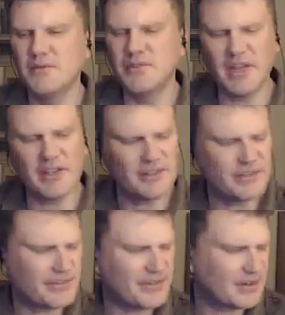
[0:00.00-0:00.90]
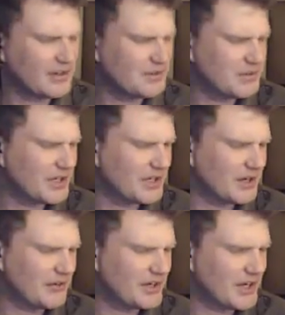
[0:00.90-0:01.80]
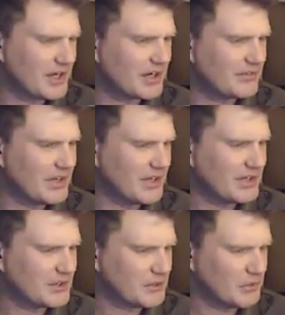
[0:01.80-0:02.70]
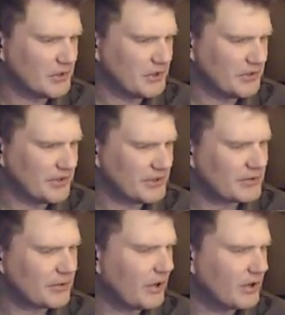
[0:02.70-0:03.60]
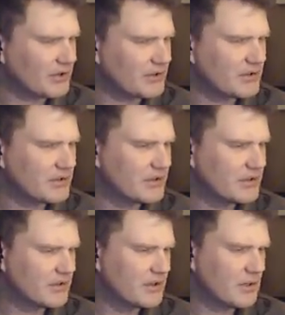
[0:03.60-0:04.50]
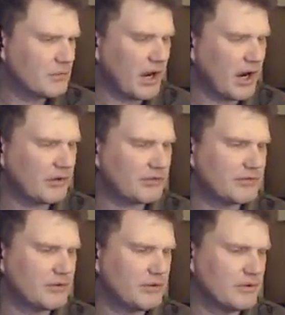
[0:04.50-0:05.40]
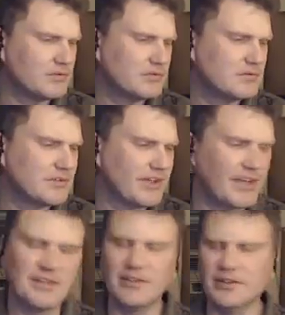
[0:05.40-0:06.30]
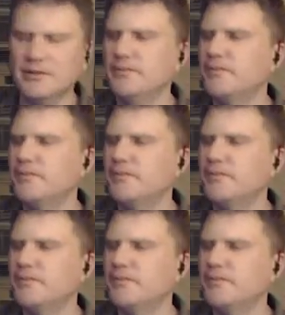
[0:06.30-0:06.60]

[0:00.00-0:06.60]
but not necessarily being of a negative nature, but of a strong, powerful kingdom